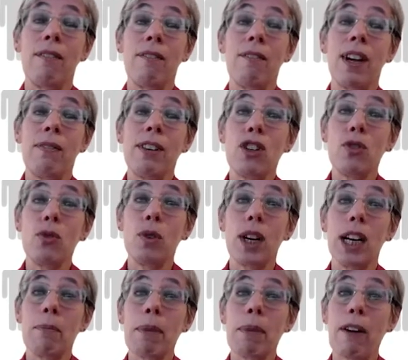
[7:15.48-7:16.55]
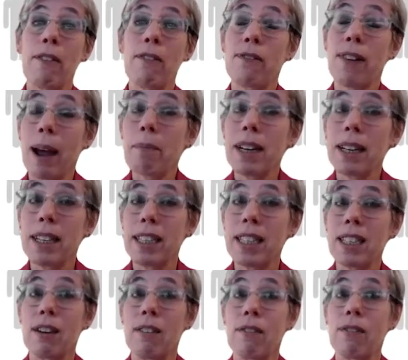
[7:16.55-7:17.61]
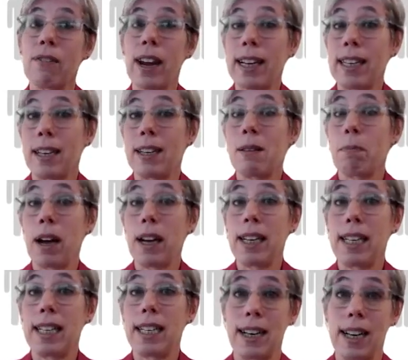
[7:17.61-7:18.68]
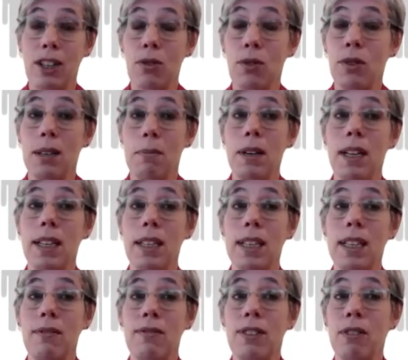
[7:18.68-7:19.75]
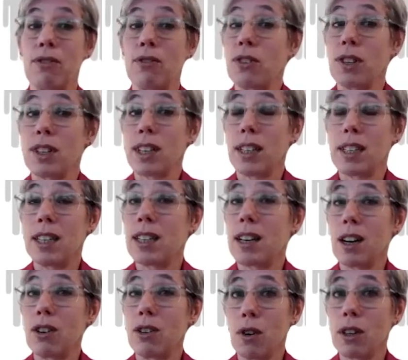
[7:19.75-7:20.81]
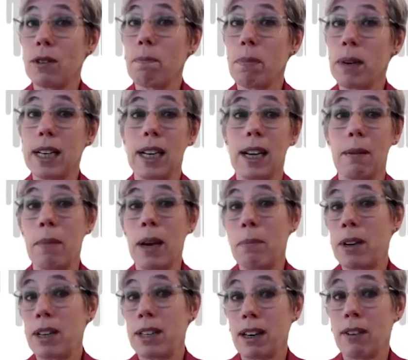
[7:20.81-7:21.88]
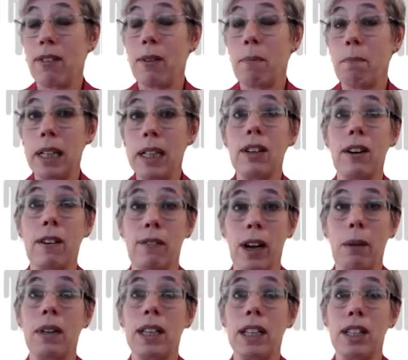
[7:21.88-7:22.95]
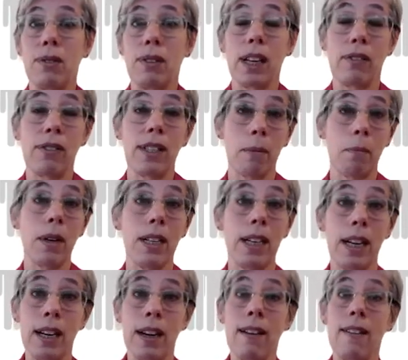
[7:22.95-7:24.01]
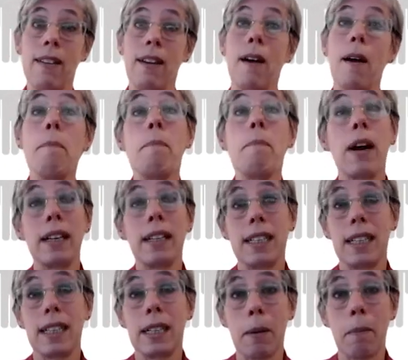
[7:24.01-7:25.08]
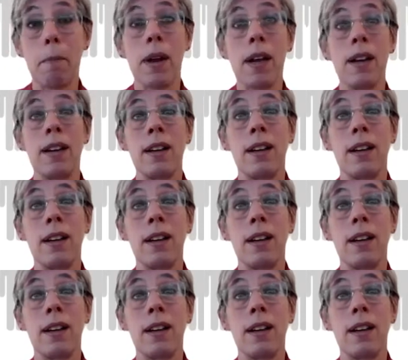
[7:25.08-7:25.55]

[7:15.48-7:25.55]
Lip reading: When we're talking about families affected by intellectual disability, of course, that is a lot bigger. Maybe several million families will have somebody amongst them